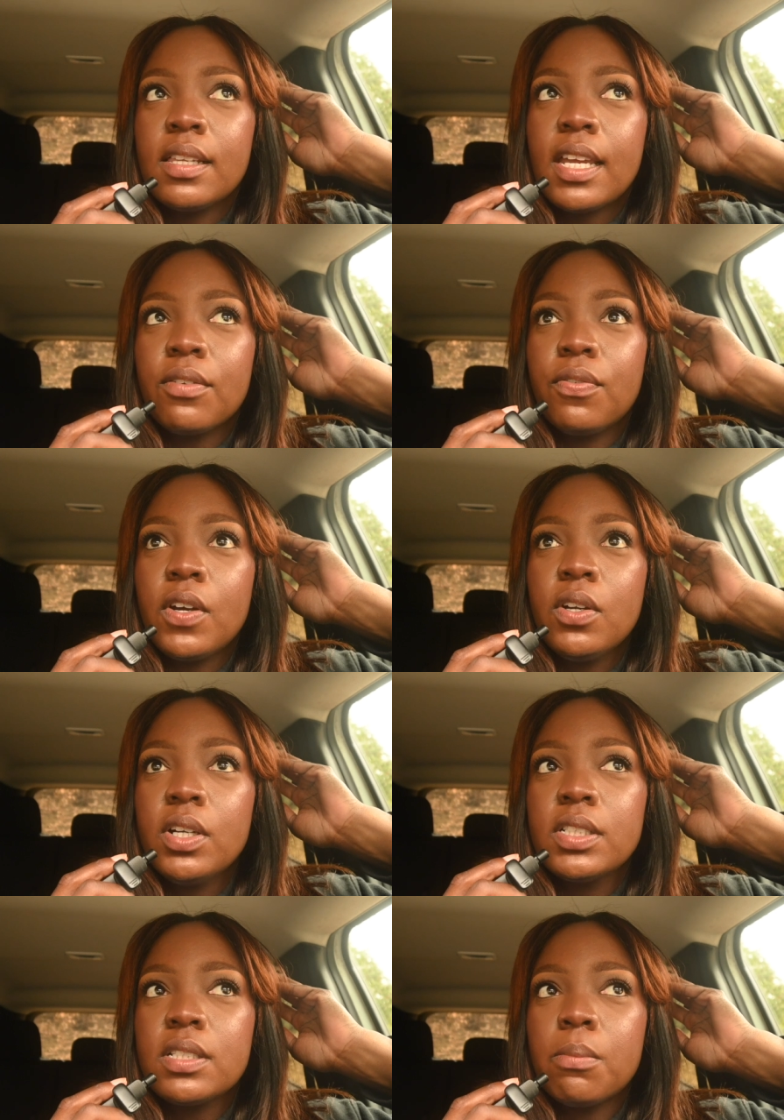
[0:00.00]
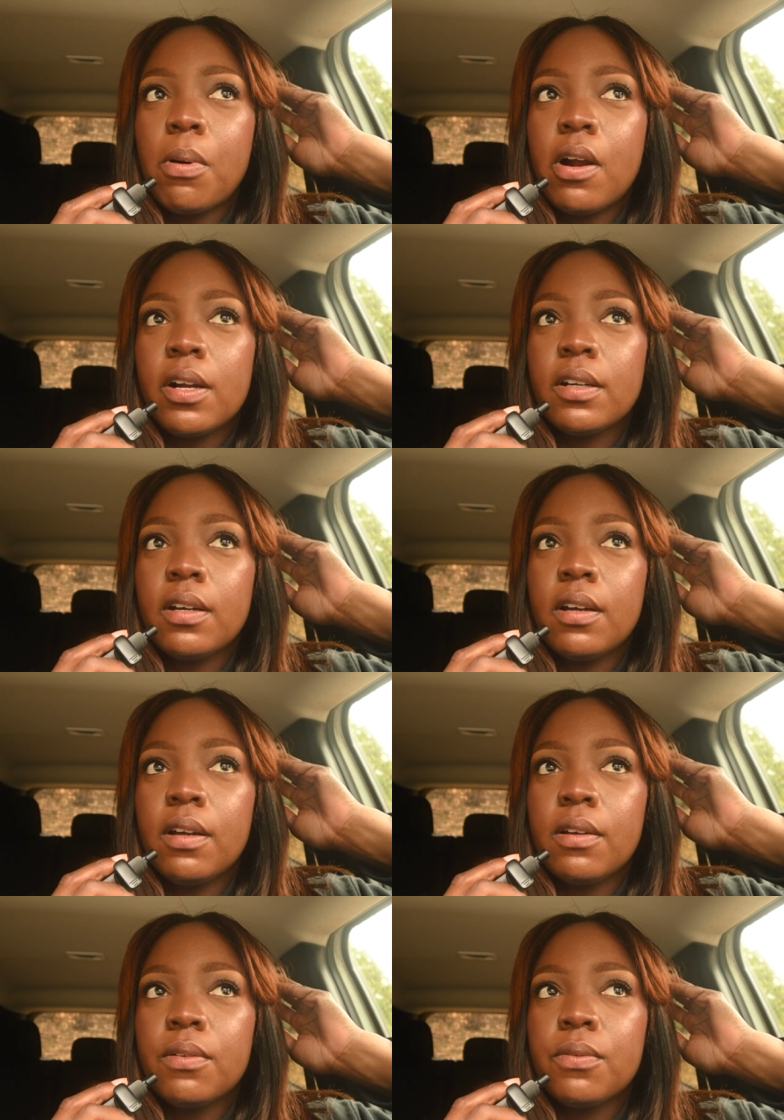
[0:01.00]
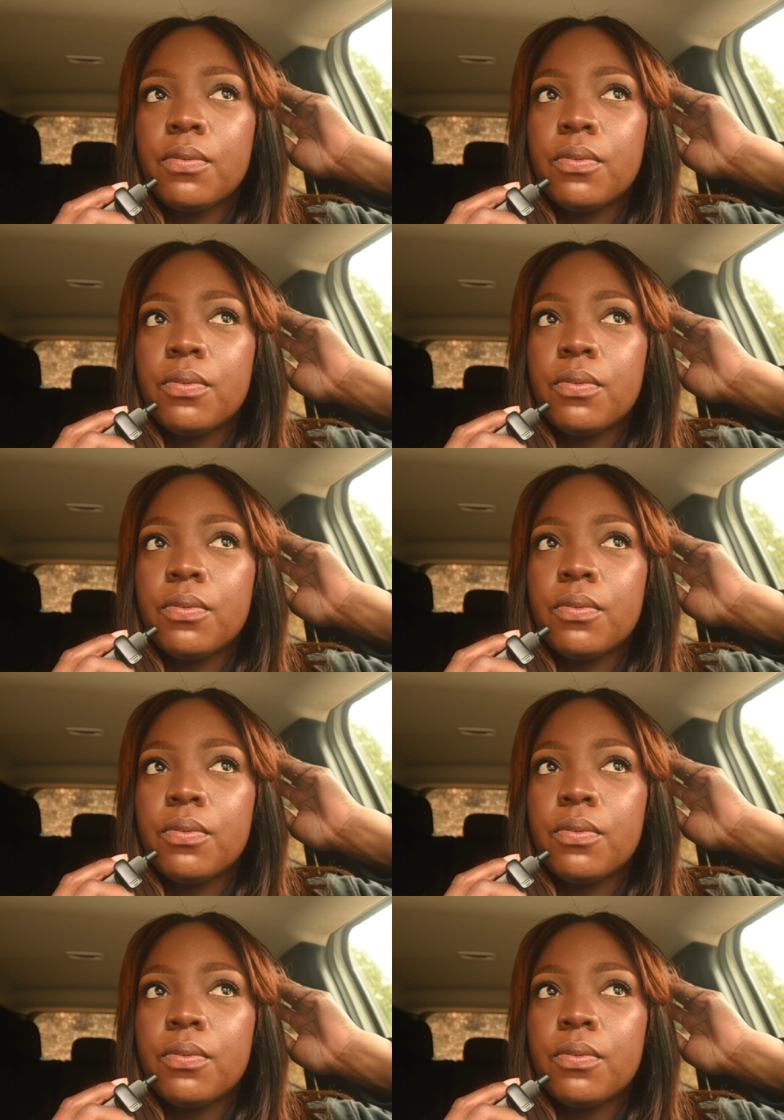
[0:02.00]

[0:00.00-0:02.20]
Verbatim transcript: Like, failure is a part of